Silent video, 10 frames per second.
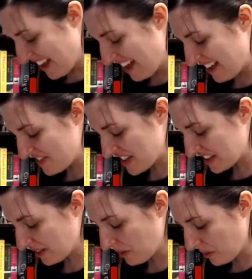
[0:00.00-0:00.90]
And
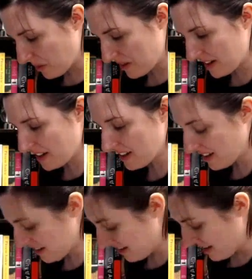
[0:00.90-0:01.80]
then Laura
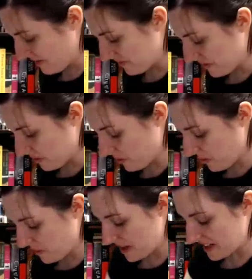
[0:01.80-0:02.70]

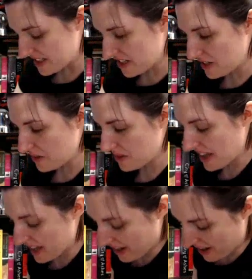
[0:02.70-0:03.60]
wanted to do
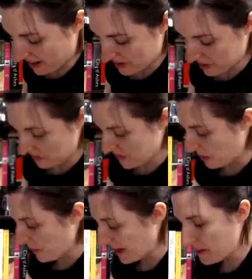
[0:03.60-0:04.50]
that article for the
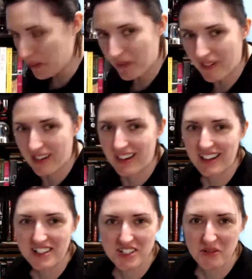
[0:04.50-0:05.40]
paper,
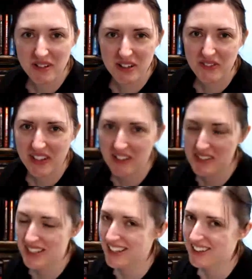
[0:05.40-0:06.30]
and she wanted the
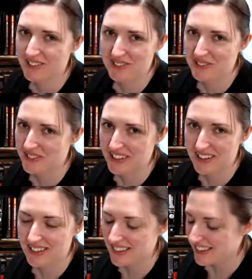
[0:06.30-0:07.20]
videos like, oh,
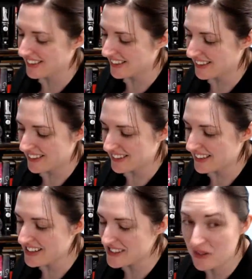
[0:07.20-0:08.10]
Laura,
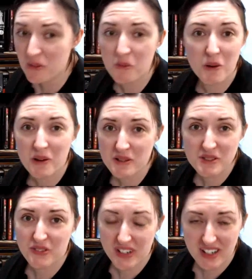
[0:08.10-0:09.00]
that is the
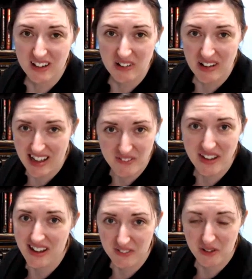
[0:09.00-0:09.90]
worst video I have
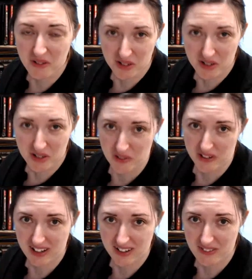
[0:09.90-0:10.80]
ever
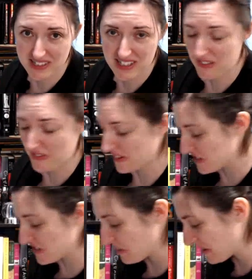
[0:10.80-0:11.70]
recorded, was that
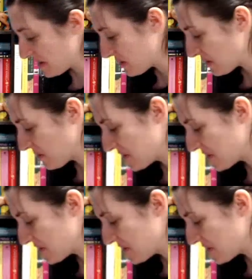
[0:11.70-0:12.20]
friendship bracelet one.